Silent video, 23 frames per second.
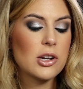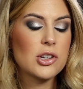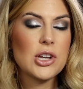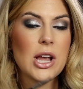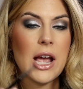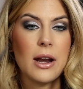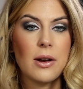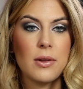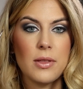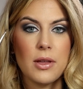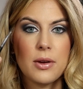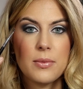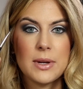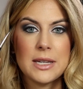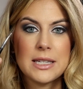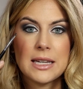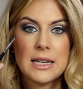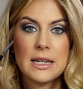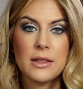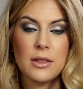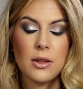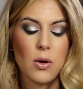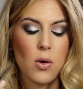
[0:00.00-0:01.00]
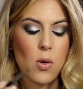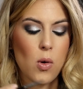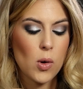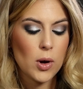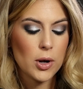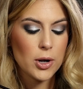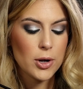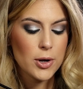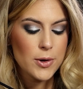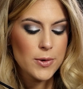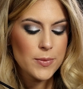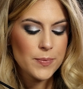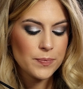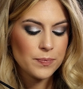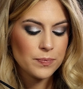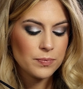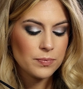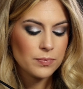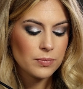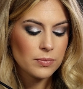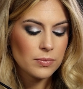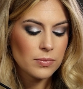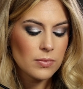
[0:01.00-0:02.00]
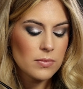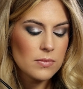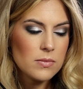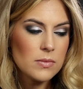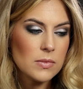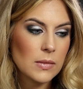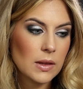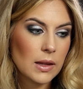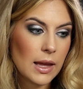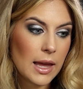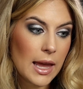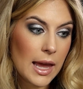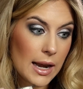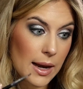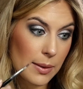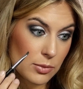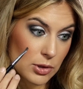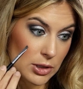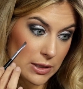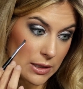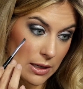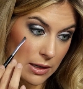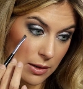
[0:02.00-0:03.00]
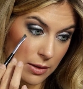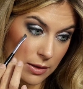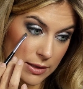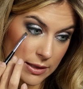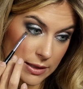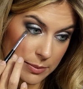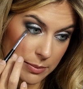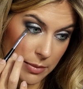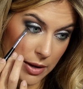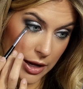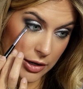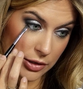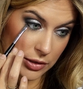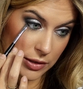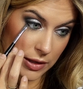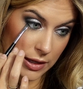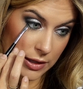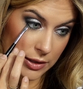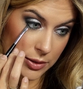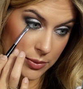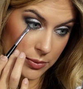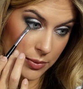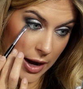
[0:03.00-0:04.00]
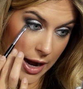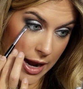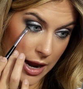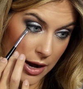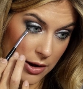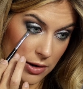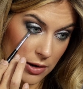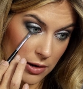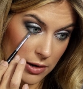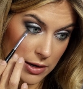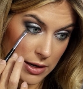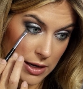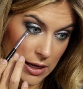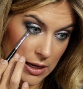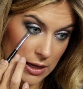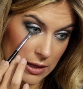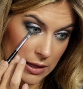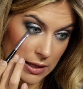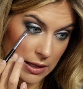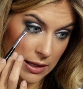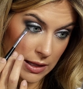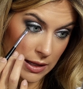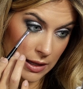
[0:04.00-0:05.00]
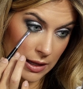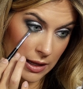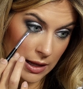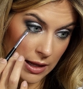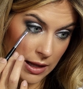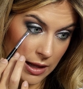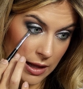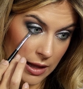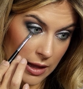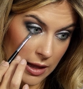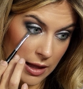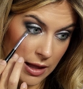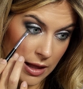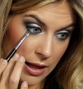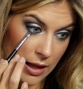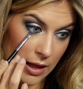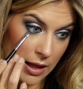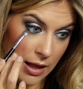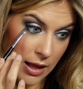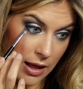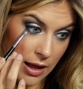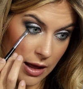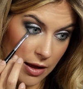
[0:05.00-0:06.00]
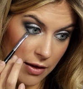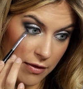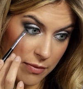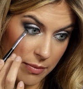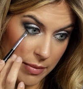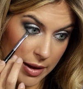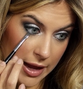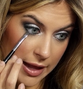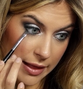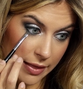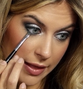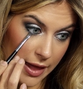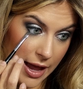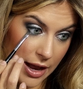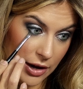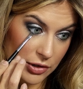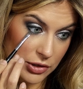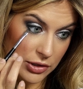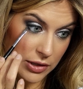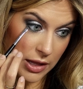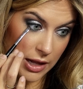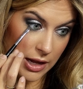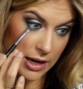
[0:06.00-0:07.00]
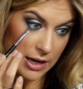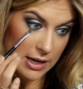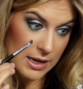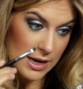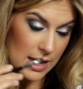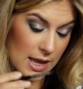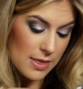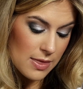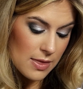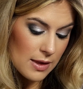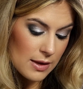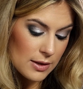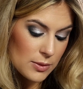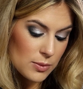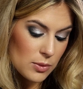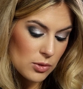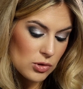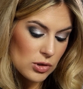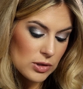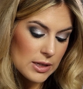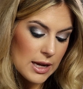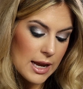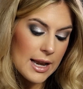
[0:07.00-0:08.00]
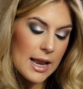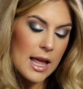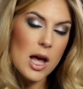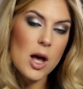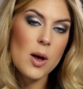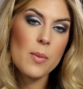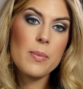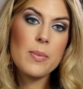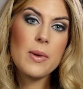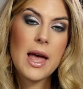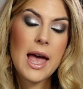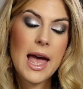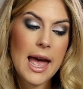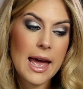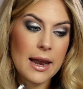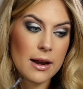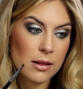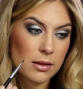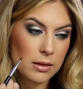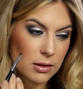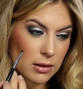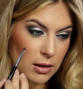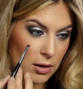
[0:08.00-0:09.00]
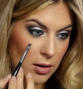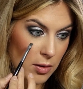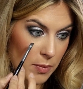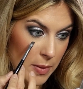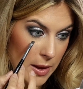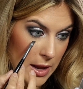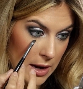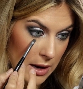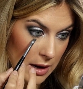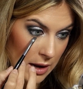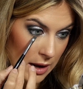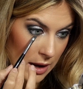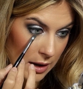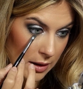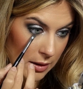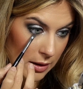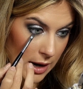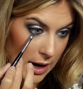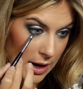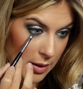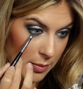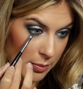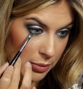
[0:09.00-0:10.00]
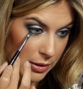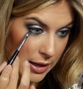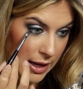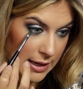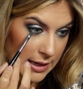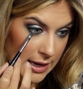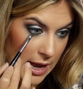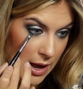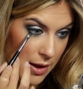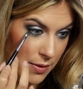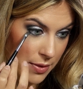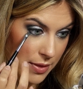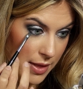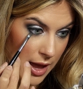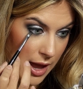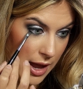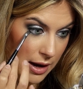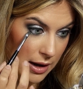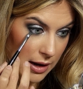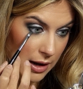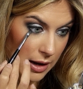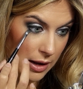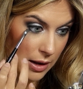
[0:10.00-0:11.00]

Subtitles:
shadow that we did in the corner, and I'm just going to smudge this right underneath of my lash line, and this will just kind of help add a little bit and kind of blend out that